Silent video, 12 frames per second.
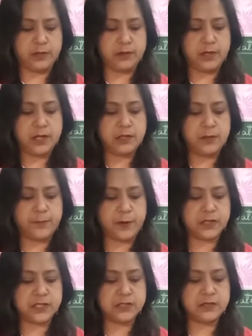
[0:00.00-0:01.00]
The
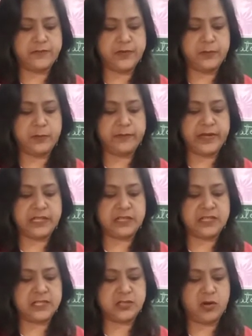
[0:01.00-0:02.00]
process of removing the
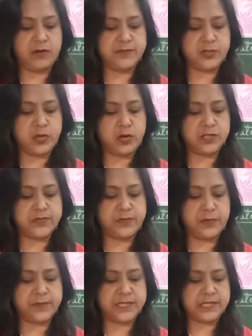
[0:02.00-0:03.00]
dissolved salts
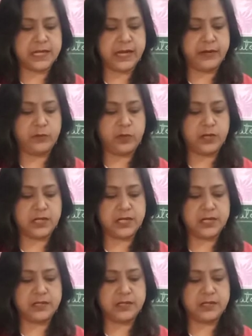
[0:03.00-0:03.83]
from the saline water